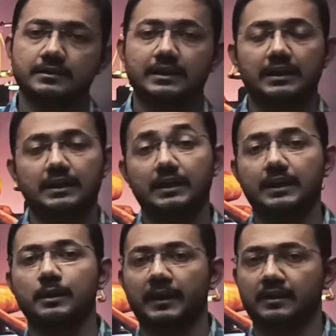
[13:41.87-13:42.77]
ki
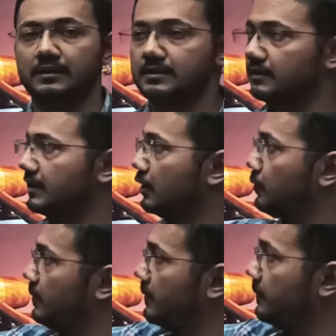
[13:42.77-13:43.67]
illegal migration, that
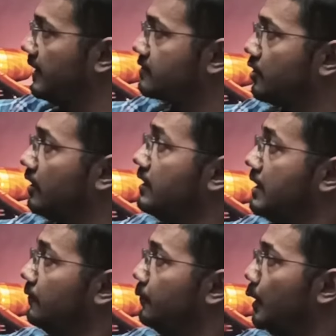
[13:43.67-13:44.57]
will be based on
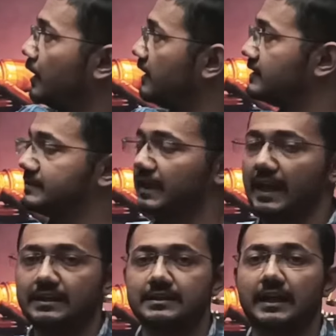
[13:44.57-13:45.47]
Foreigners
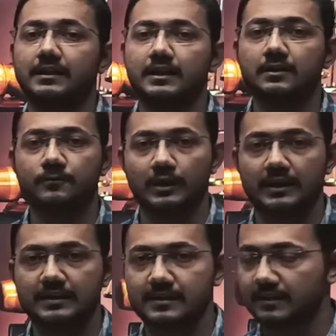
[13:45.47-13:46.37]
Act
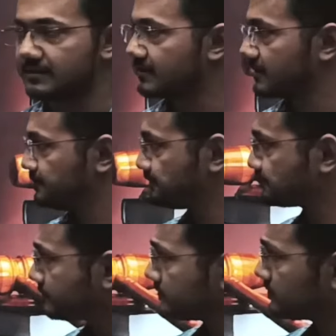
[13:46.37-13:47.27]
1946.
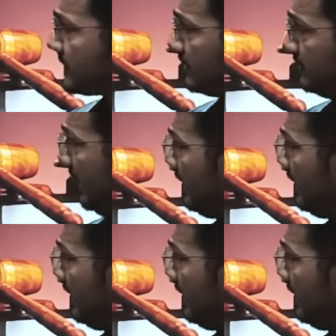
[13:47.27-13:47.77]
Then